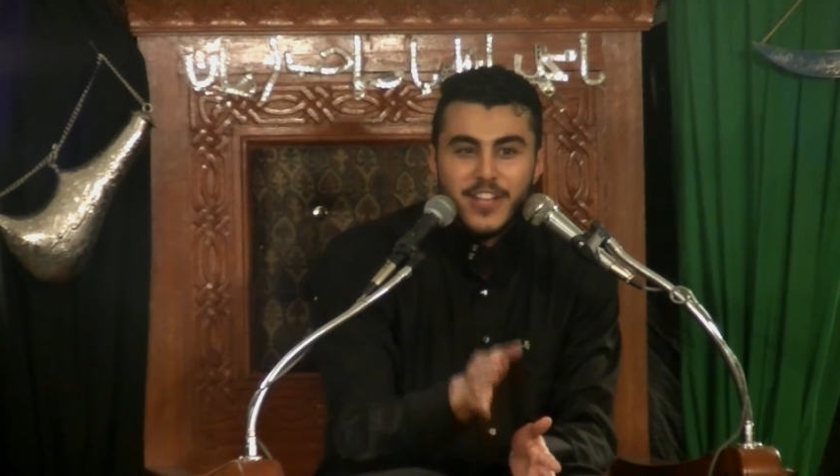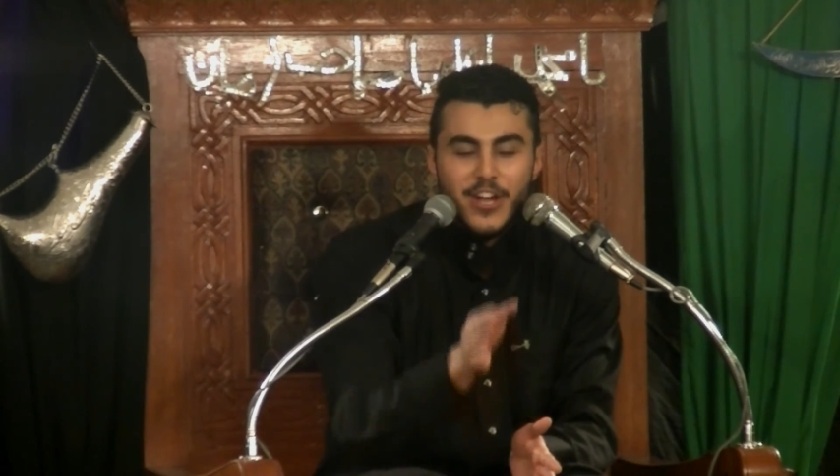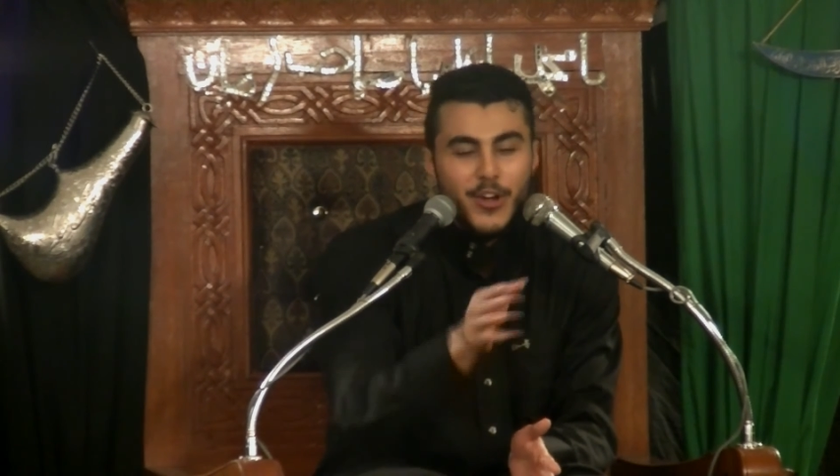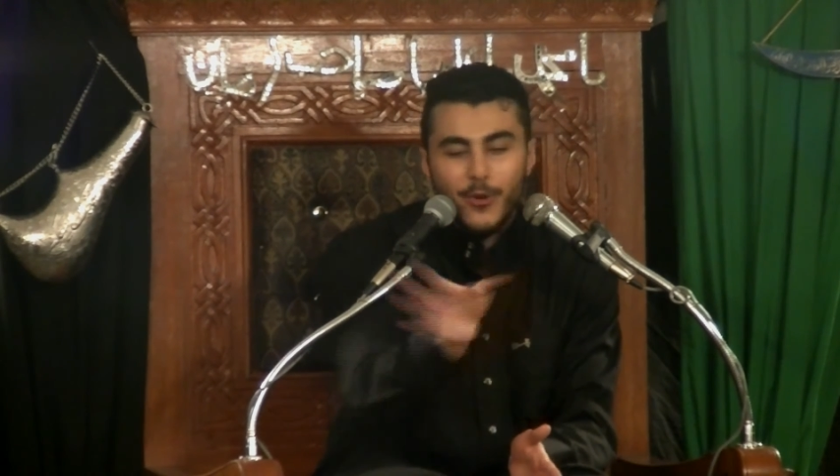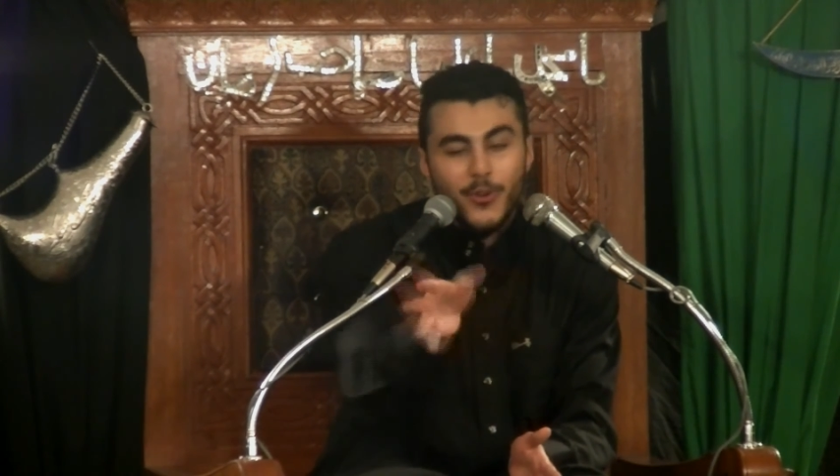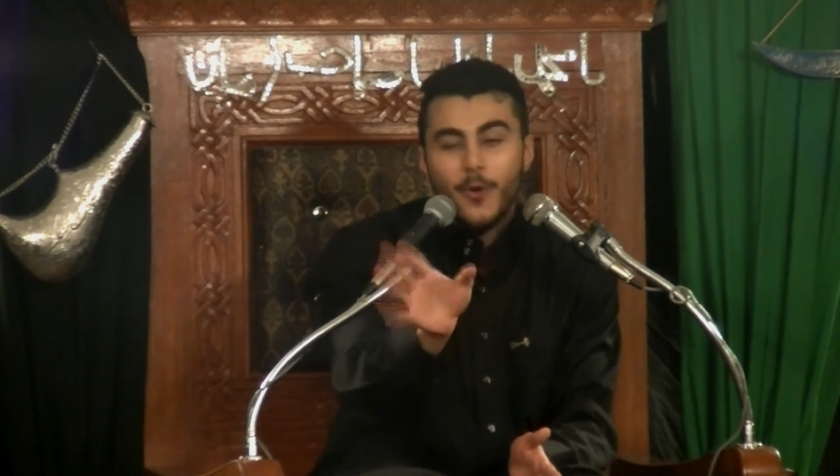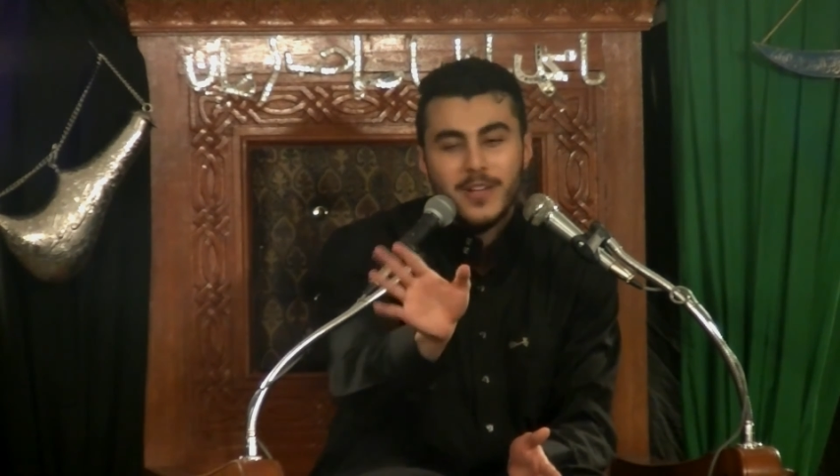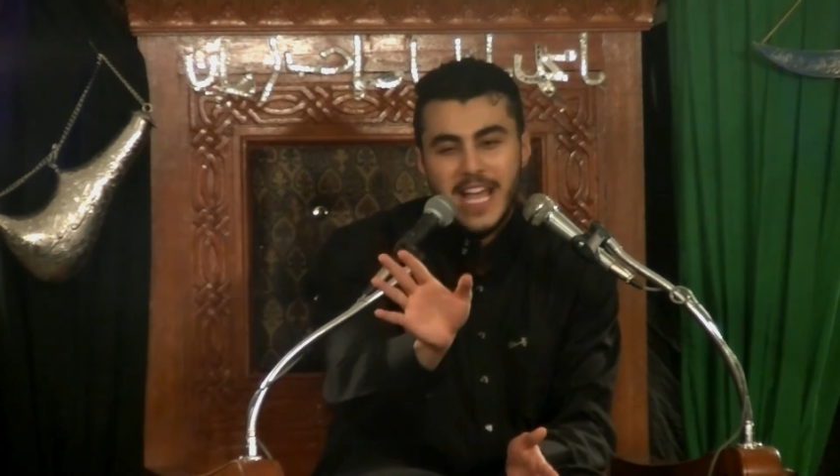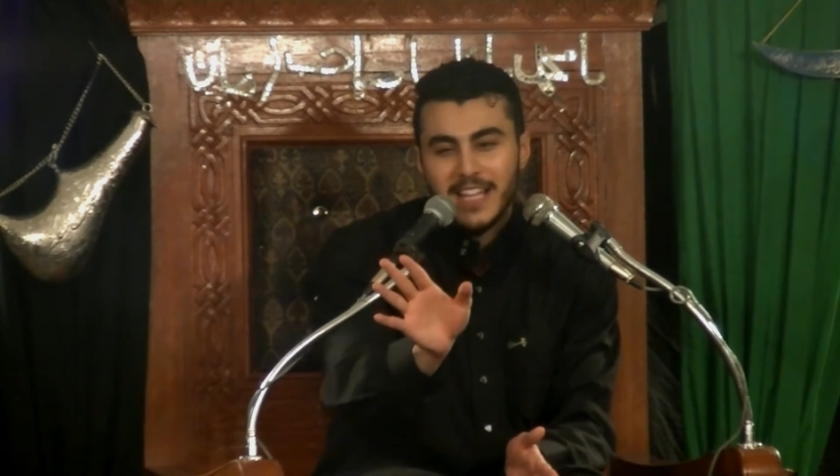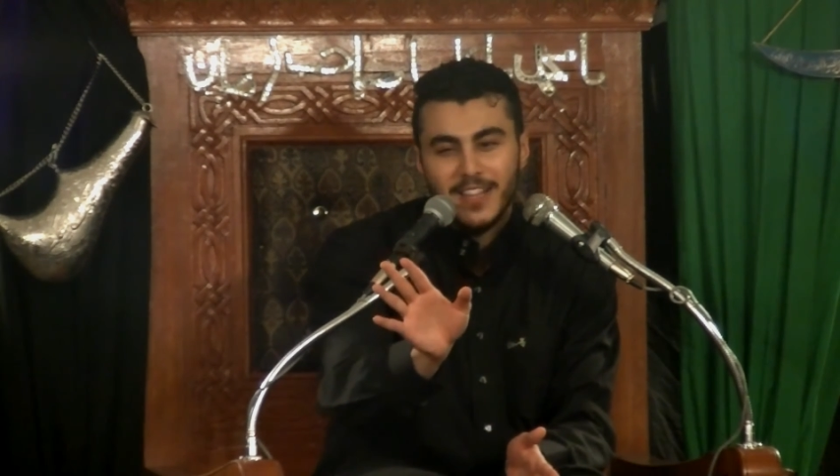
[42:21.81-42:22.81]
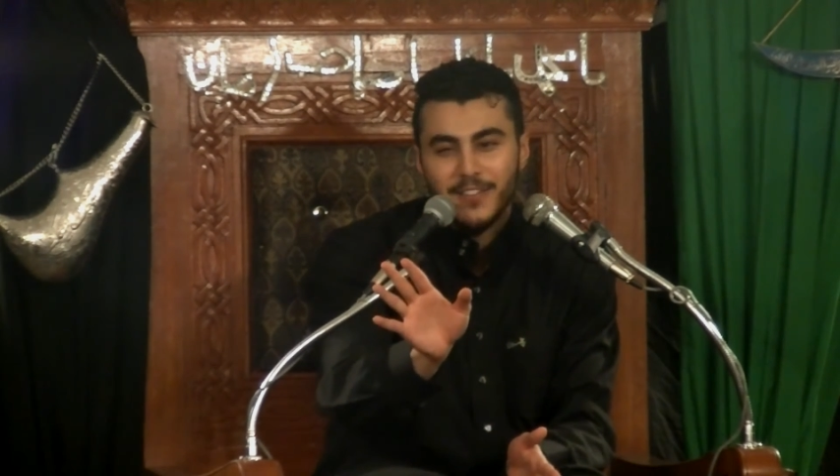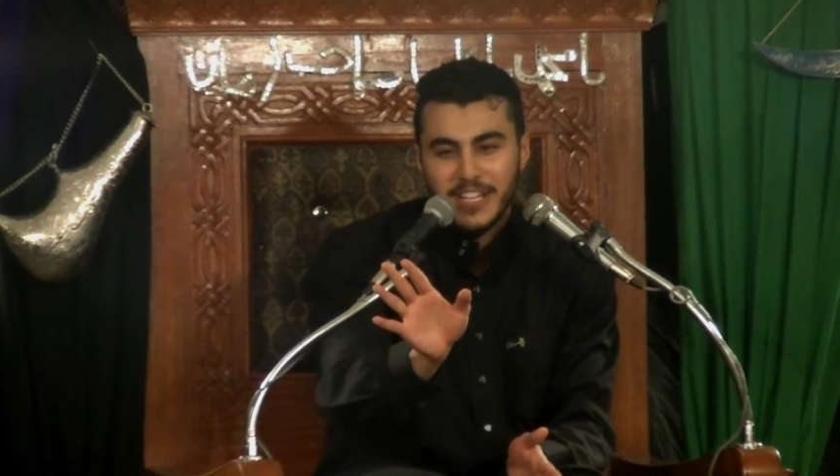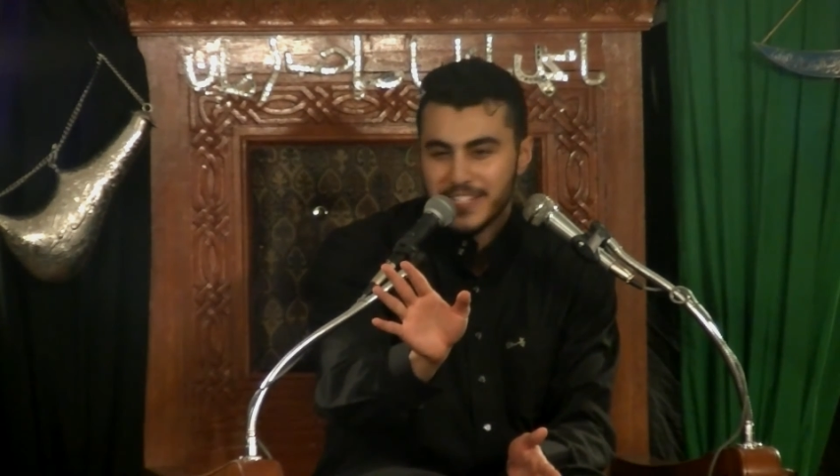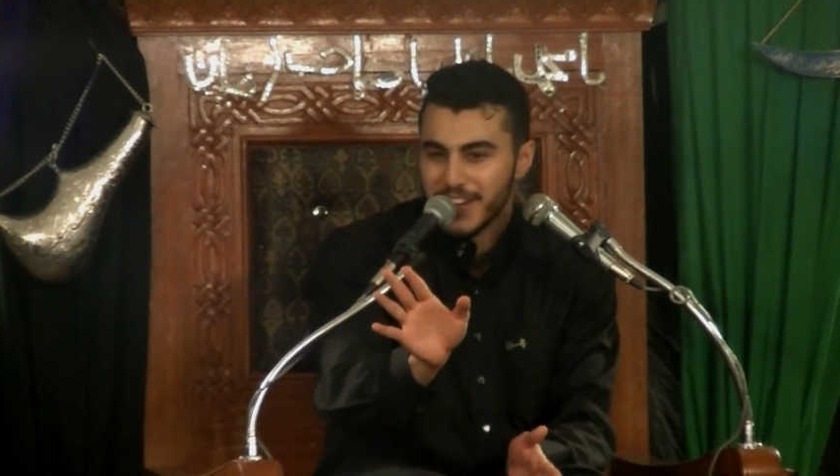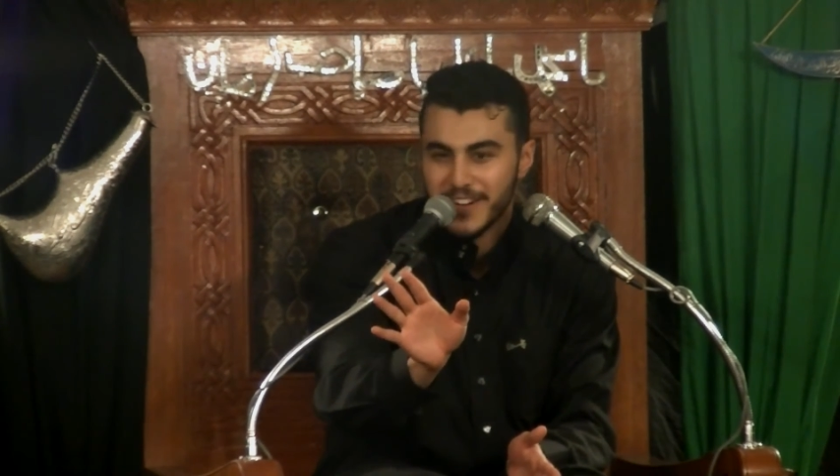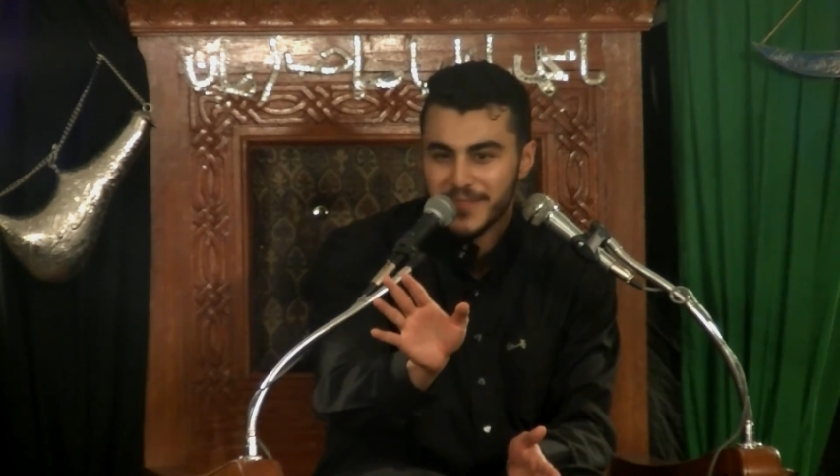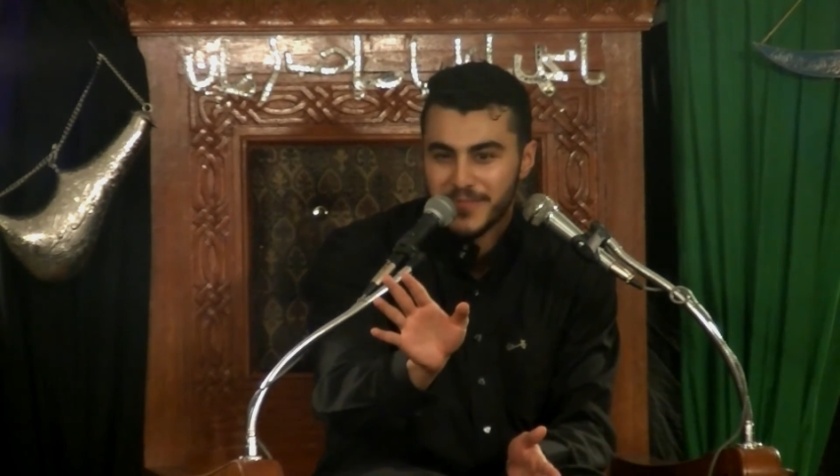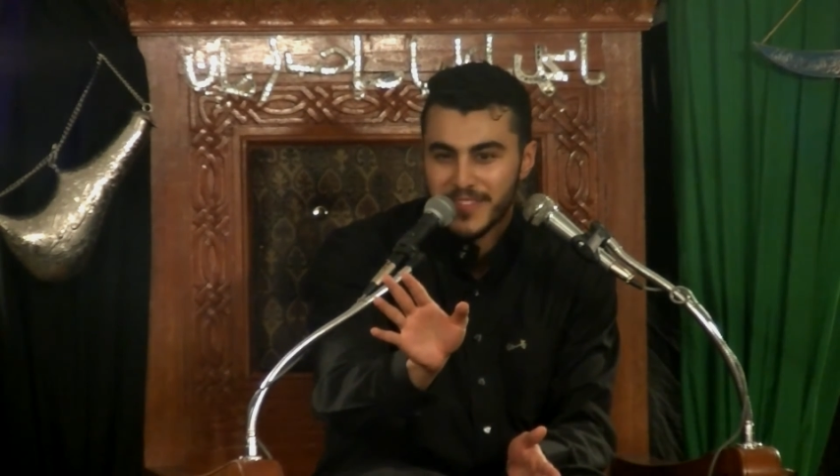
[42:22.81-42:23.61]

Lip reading: Hur always had love in his heart.